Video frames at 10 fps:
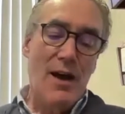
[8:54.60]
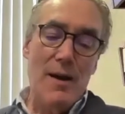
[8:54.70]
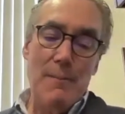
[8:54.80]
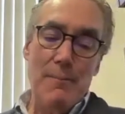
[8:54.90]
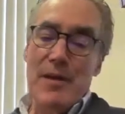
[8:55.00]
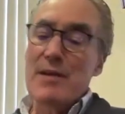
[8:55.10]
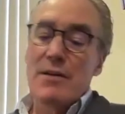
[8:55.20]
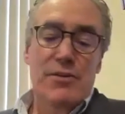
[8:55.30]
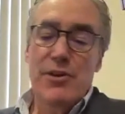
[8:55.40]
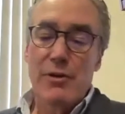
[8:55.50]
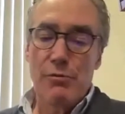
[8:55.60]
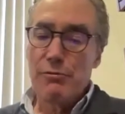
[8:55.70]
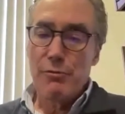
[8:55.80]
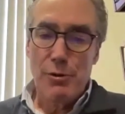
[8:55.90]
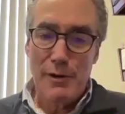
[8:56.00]
um, ditto
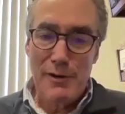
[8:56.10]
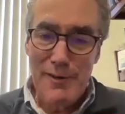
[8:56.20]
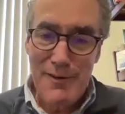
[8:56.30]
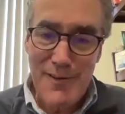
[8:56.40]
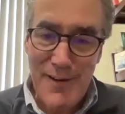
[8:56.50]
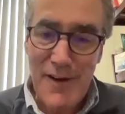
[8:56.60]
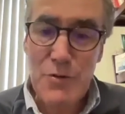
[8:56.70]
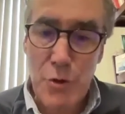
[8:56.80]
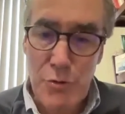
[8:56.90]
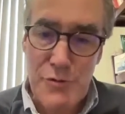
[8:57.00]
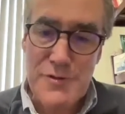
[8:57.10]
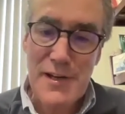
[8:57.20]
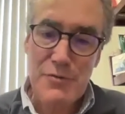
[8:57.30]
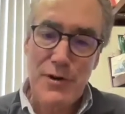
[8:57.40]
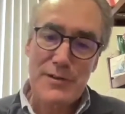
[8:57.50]
for uh, low dose
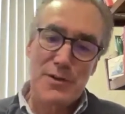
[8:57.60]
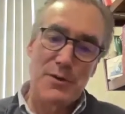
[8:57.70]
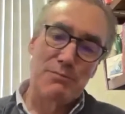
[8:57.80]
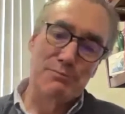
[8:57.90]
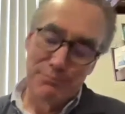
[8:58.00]
naltrexone.